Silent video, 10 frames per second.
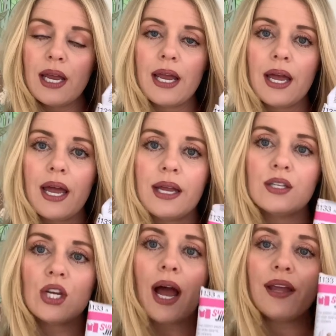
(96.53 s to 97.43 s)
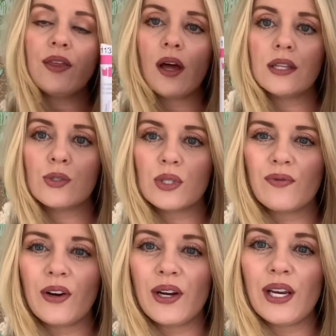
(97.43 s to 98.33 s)
and I thought this was a
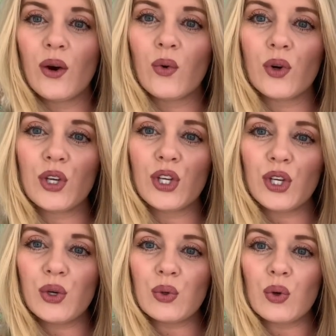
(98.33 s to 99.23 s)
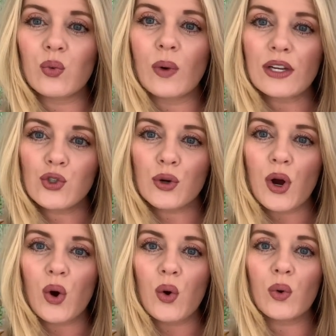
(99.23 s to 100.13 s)
very cute
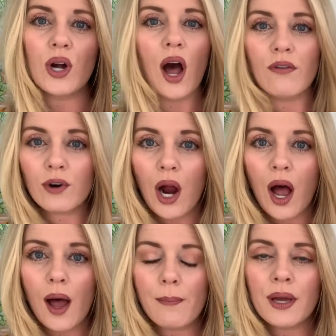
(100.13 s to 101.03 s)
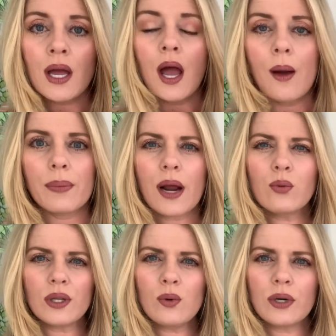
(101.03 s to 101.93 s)
retro cover up, but I
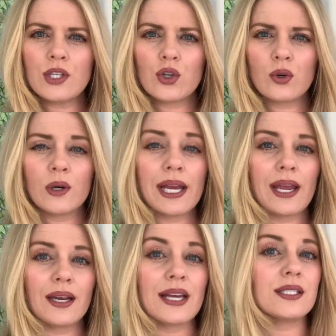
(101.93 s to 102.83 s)
really wanted to create a